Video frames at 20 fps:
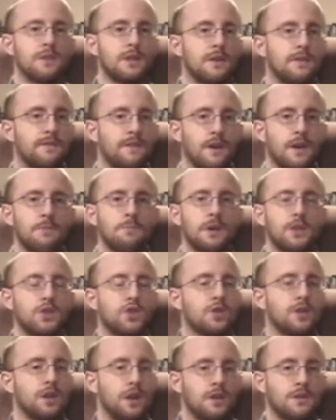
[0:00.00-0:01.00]
They're very
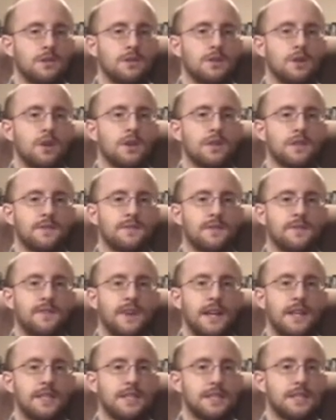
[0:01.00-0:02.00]
much the underdogs of the
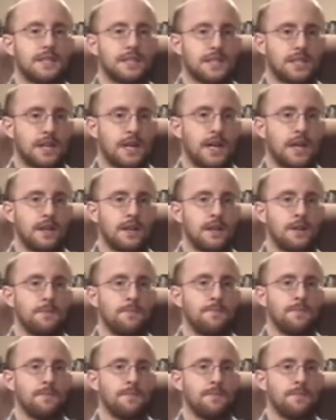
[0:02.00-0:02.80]
fantasy society.